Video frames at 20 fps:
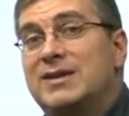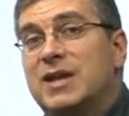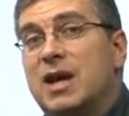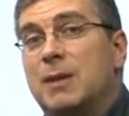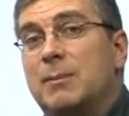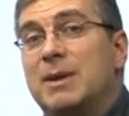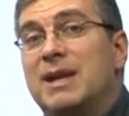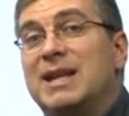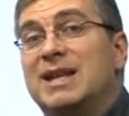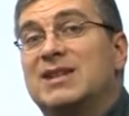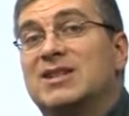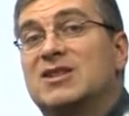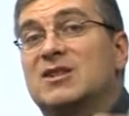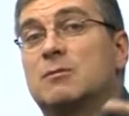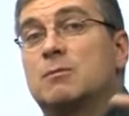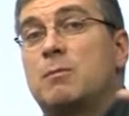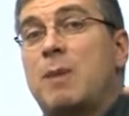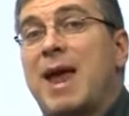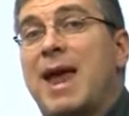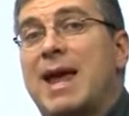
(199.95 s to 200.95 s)
to
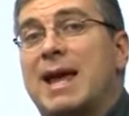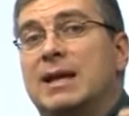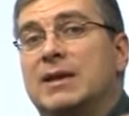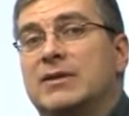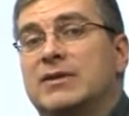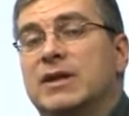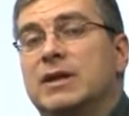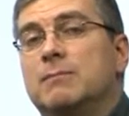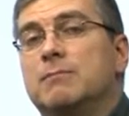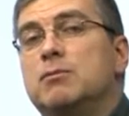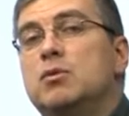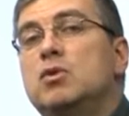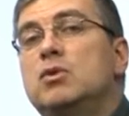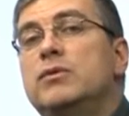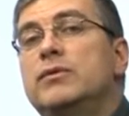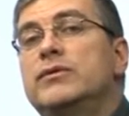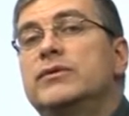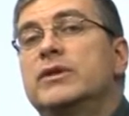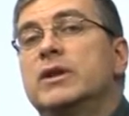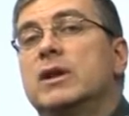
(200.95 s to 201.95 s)
water
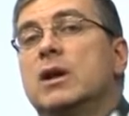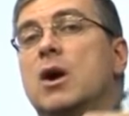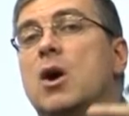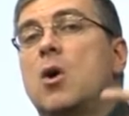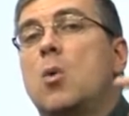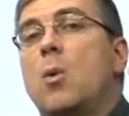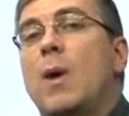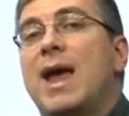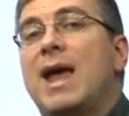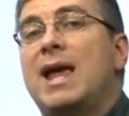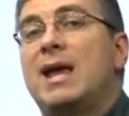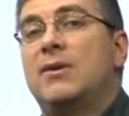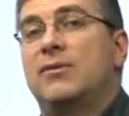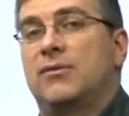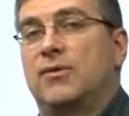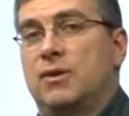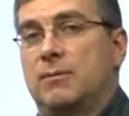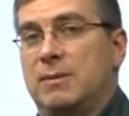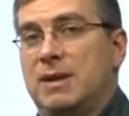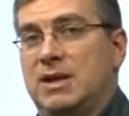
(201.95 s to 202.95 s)
drops,
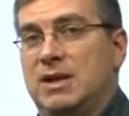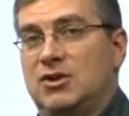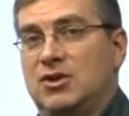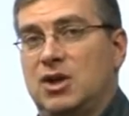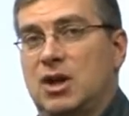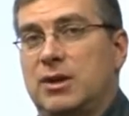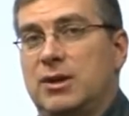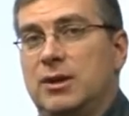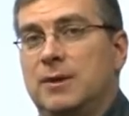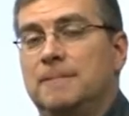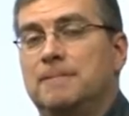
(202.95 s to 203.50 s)
right?